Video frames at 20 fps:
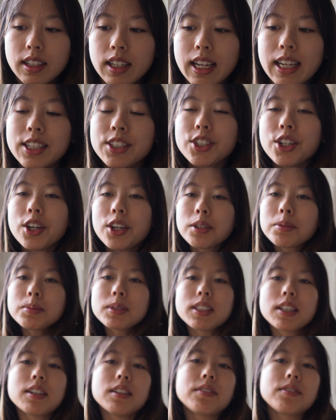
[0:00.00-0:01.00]
In
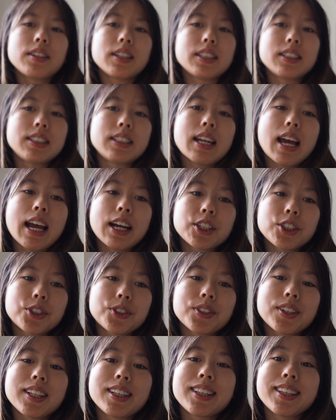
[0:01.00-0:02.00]
terms of
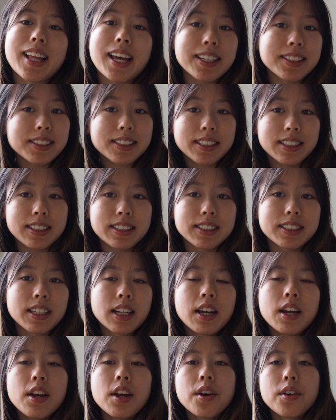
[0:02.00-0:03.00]
extra lenses
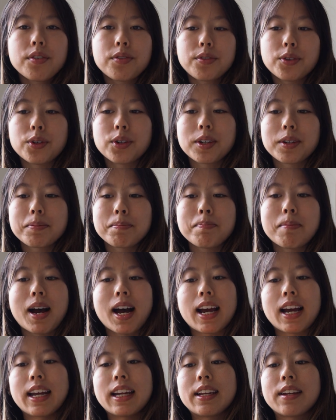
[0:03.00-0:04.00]
for
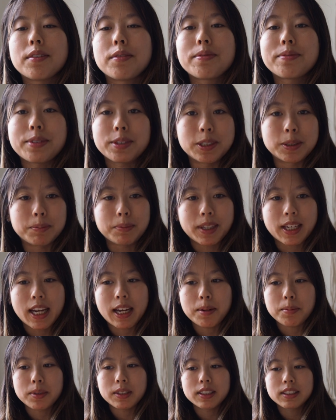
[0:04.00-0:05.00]
my film
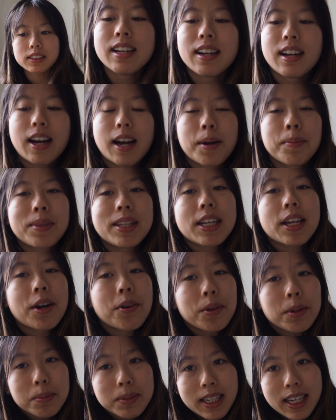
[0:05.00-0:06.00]
cameras, the
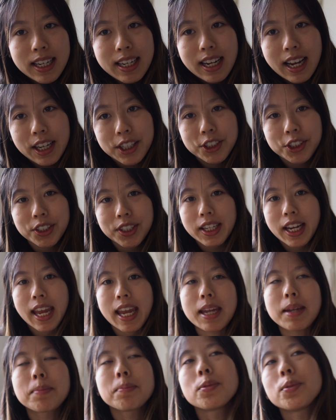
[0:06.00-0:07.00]
OM-10 actually
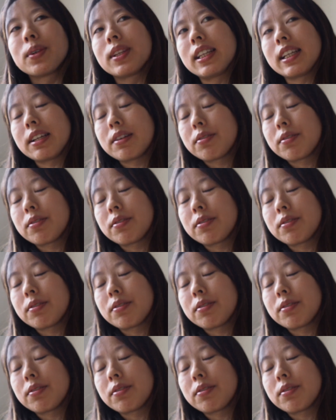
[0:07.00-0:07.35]
came with the